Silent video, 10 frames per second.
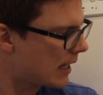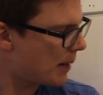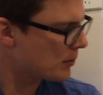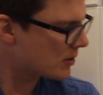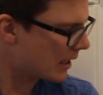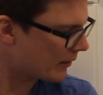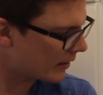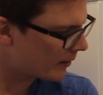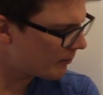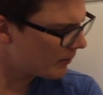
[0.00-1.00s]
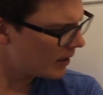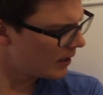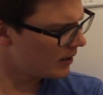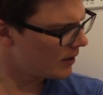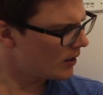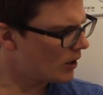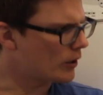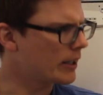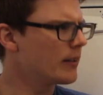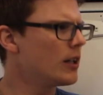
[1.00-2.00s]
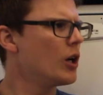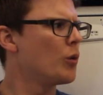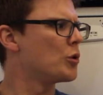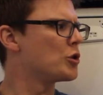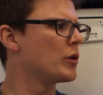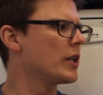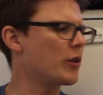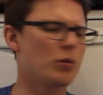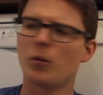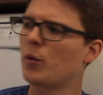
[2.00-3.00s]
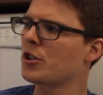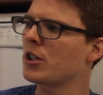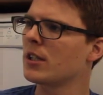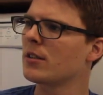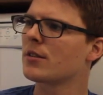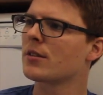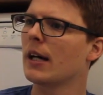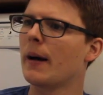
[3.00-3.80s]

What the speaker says: happens down here. Okay, we'll do another one, which is